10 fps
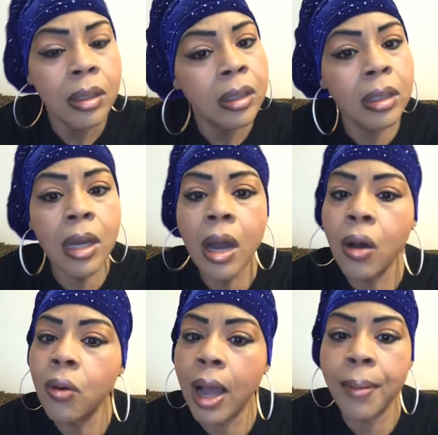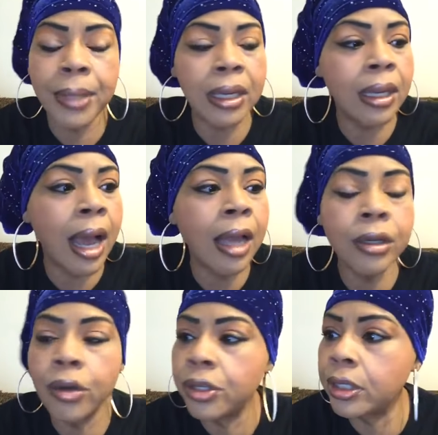I
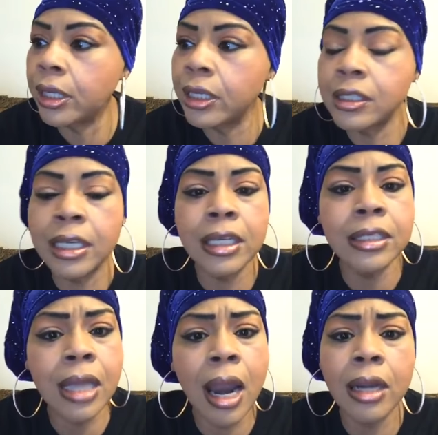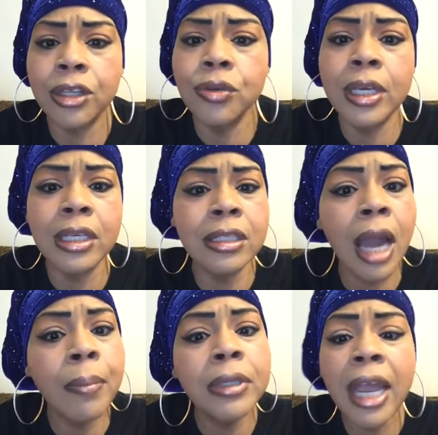know your kids getting tired and you getting
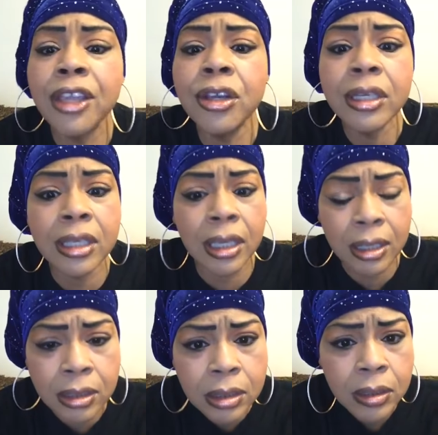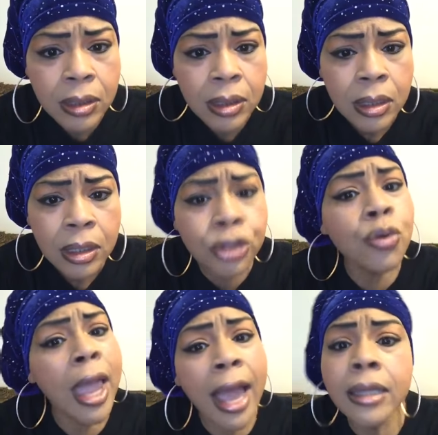tired, but they're your kids. You
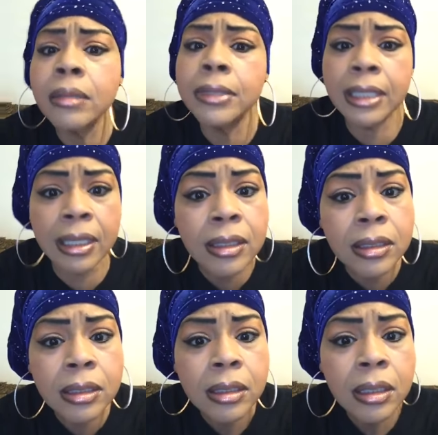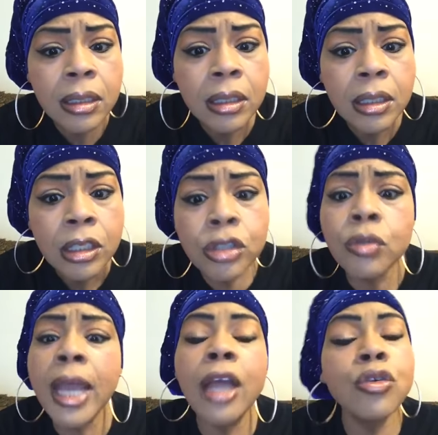had them kids. So
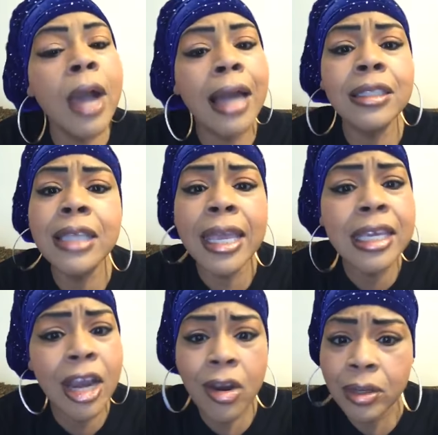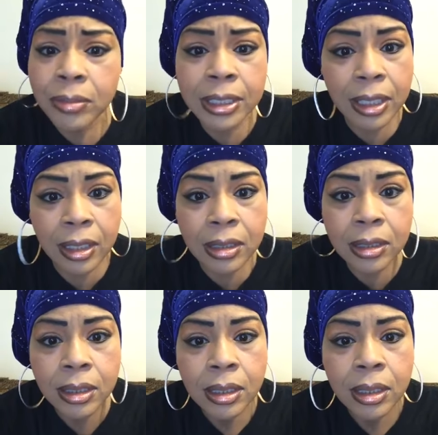now you got to take care of them kids.